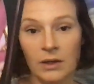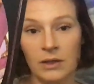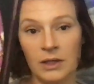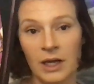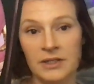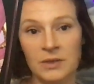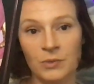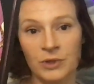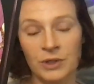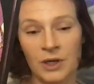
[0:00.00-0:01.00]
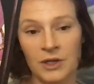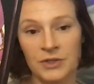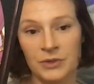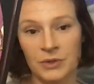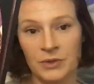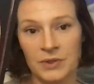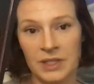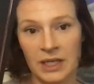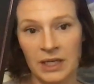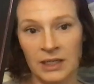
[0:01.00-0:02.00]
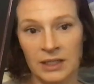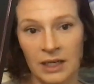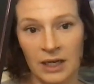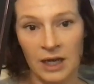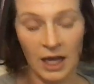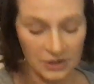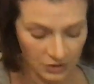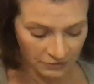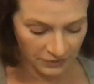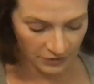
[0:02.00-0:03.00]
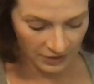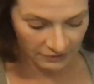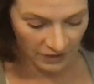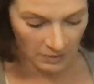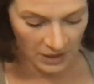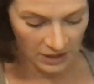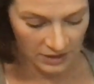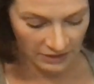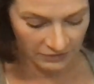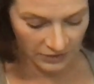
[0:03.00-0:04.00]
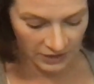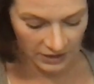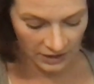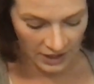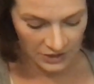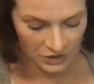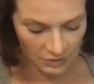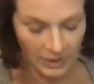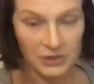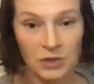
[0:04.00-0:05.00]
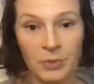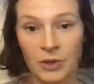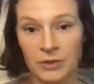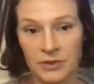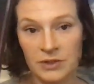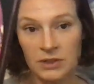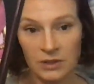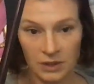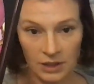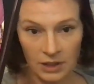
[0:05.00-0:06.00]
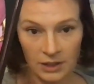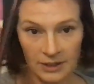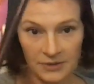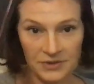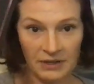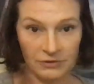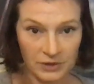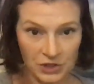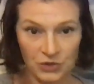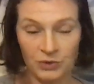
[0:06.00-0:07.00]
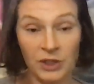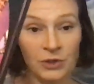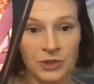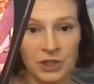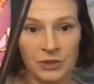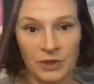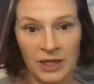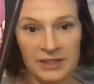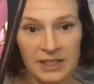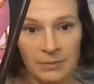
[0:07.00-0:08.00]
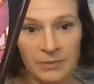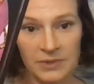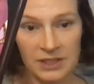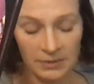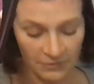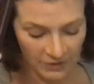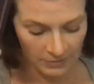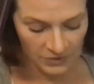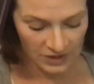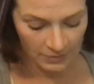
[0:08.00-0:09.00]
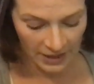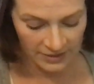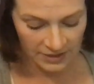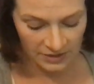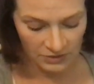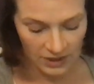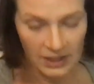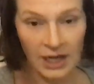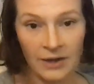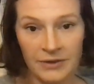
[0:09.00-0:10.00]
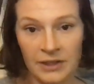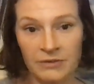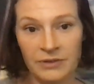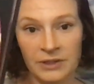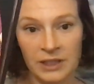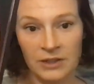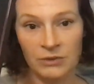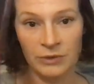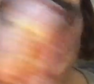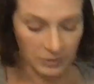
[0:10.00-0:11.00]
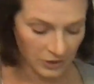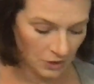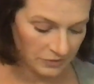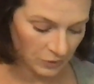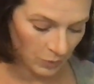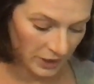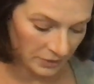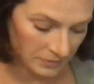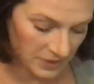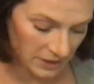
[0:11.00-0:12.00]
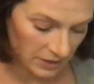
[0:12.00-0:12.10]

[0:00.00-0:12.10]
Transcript: You got some real hard truths. And uh, I do feel that feminine definitely enlightened you about your burdens. Definitely triggered you. And some, some, some masculines right now, they are feeling incredibly overwhelmed